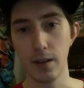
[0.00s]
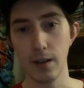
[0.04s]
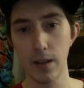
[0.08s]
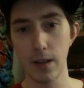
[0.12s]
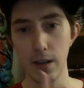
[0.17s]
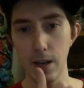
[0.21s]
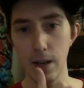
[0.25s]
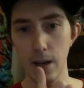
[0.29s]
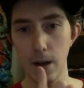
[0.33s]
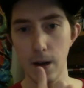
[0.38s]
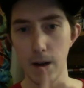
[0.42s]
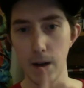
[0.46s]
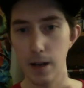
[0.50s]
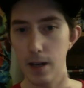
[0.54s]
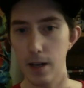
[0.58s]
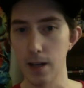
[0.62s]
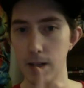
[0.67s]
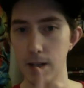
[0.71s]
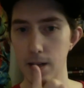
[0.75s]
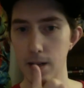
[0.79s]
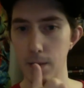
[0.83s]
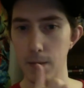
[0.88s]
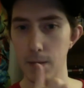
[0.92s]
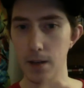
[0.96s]
You know, he
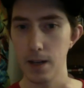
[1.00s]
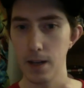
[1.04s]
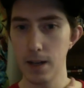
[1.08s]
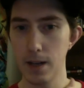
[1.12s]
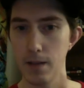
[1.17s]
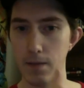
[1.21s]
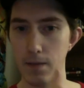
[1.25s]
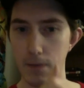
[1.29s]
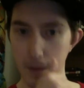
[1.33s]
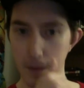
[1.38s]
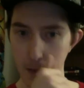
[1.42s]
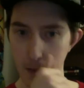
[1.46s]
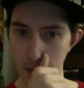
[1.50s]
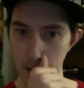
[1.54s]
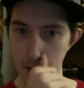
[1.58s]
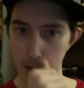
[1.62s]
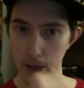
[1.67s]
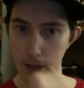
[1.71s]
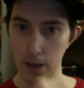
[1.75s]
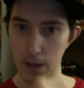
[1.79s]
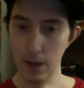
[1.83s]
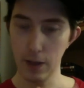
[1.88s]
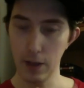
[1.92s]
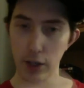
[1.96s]
doesn't believe
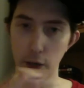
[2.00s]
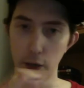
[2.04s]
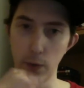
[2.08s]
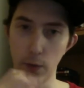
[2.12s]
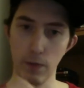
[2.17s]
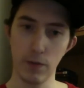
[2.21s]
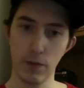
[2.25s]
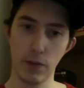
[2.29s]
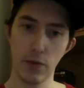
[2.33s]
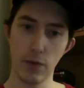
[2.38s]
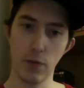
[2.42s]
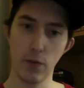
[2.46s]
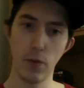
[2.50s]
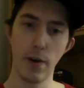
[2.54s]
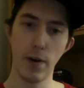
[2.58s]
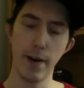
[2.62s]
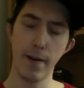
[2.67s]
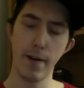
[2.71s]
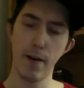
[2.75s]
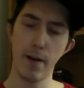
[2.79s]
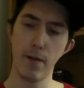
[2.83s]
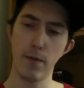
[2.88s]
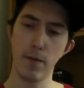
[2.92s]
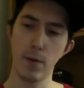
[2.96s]
that she would have just ran
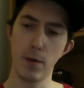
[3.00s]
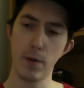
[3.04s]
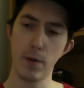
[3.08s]
off with her